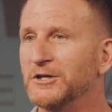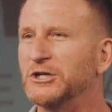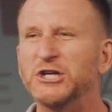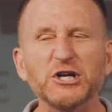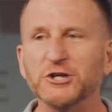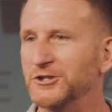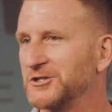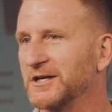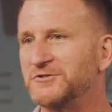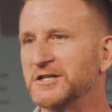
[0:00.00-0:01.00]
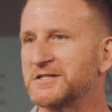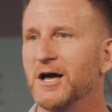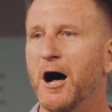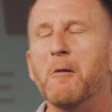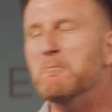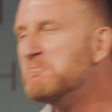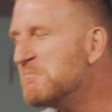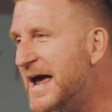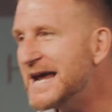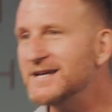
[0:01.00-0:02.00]
years of just
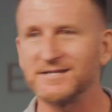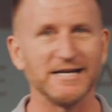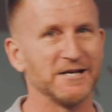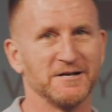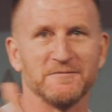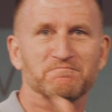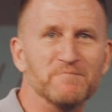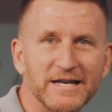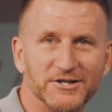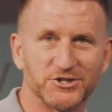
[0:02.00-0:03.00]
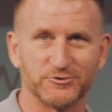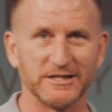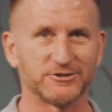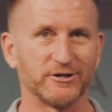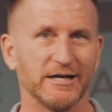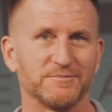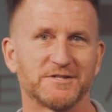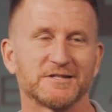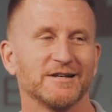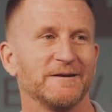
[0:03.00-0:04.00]
amazing ministry
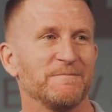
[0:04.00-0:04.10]
trips.